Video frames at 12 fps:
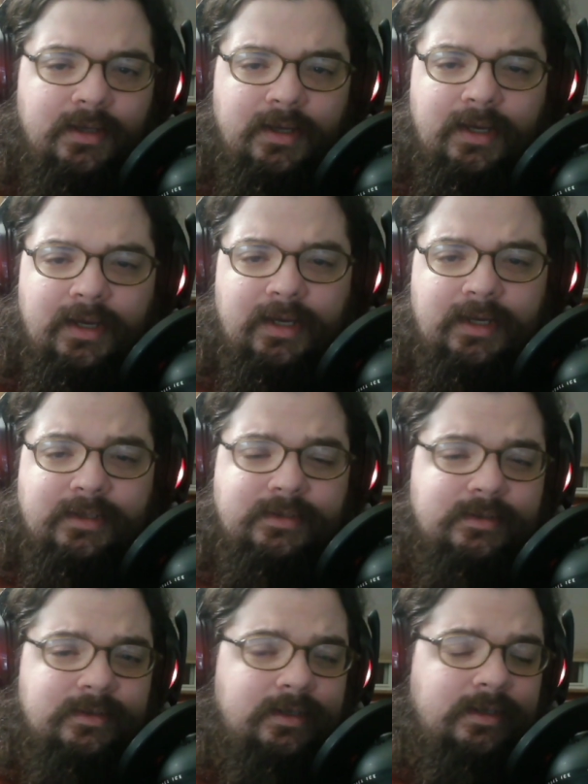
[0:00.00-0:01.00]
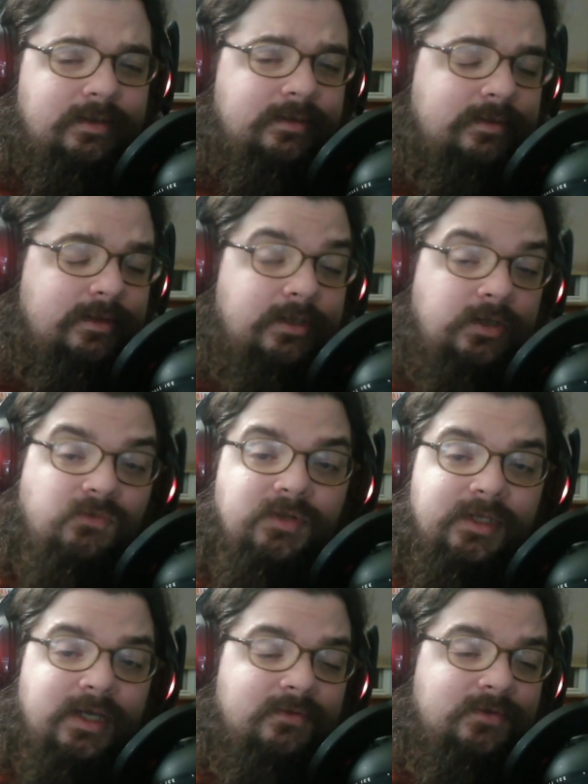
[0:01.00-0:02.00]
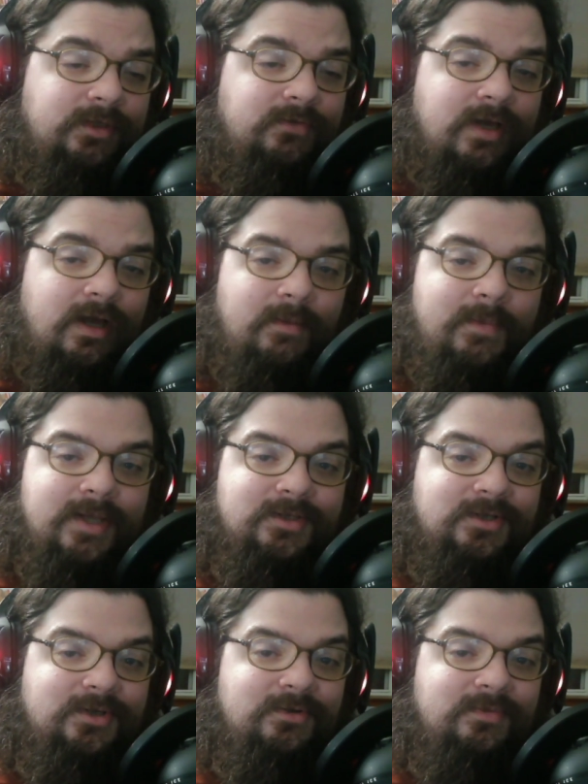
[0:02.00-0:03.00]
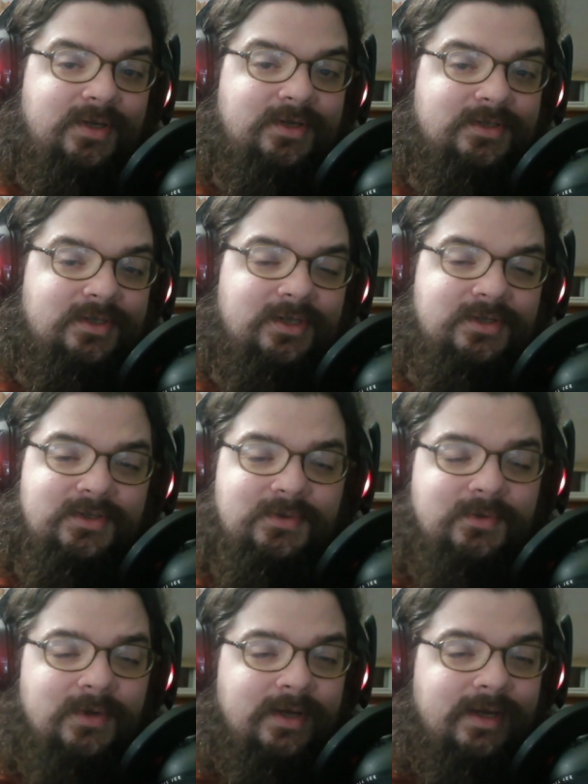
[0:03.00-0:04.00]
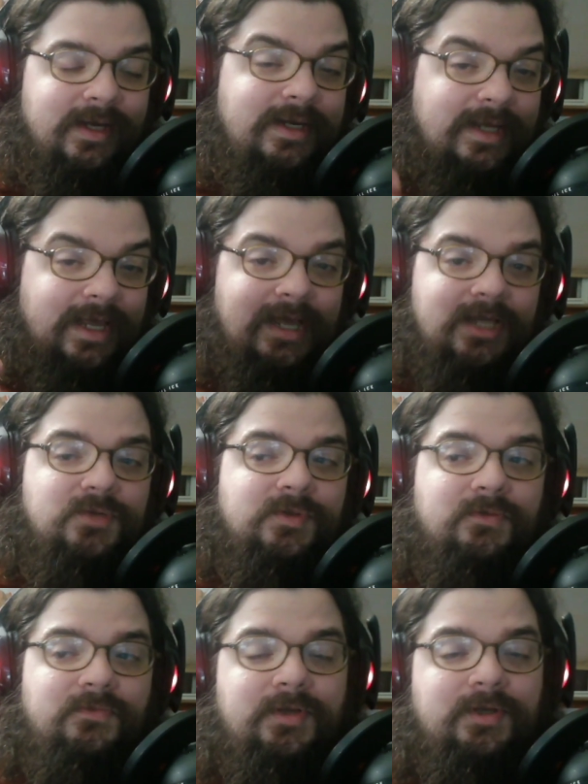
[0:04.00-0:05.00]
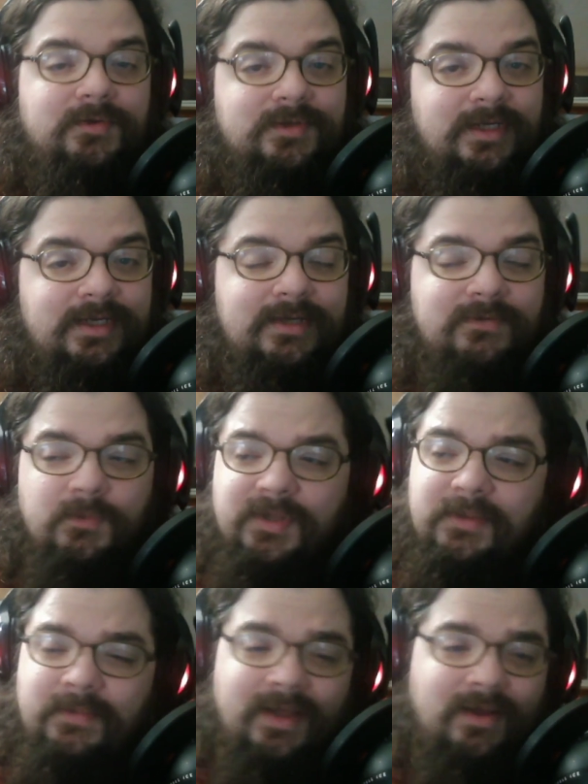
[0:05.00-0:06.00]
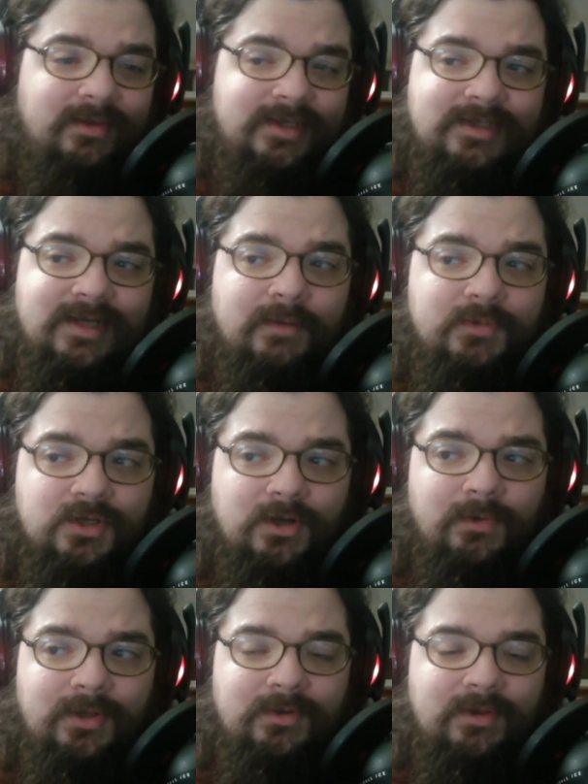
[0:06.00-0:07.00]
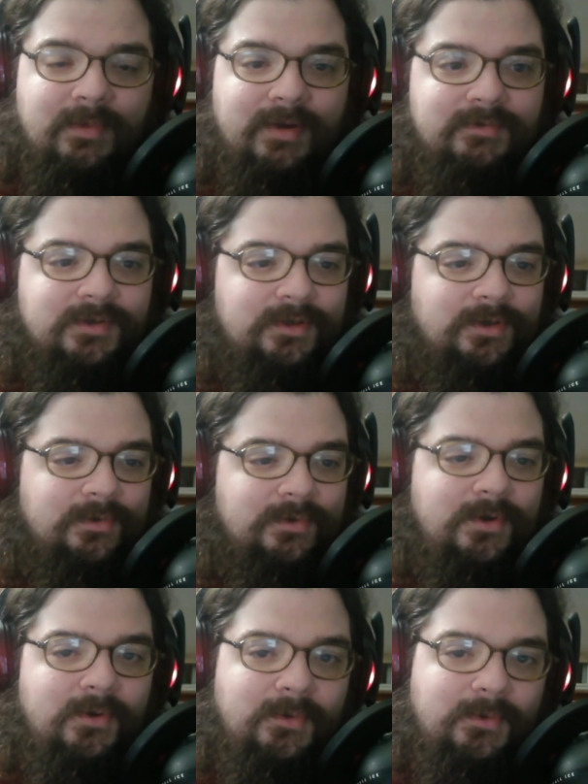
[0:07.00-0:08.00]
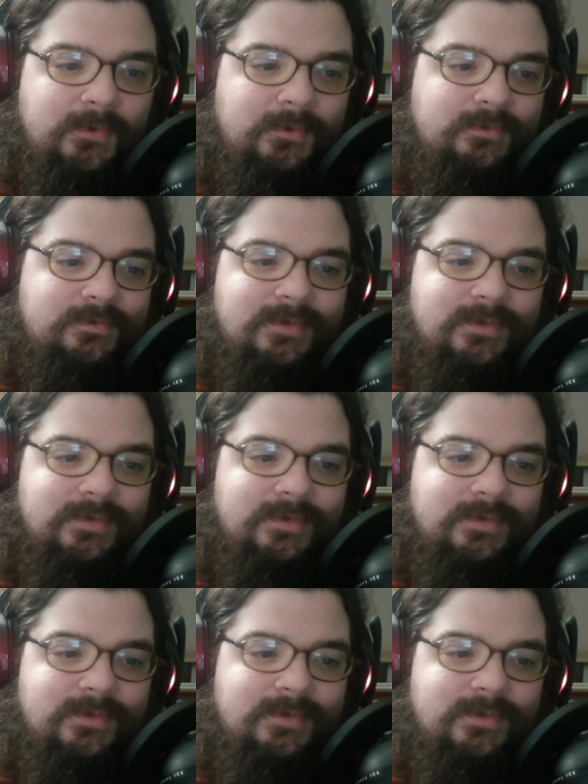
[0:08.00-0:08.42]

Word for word: and and you really have to leave comments too because unless you engage with the videos they even with the bell they stop showing you them i really don't know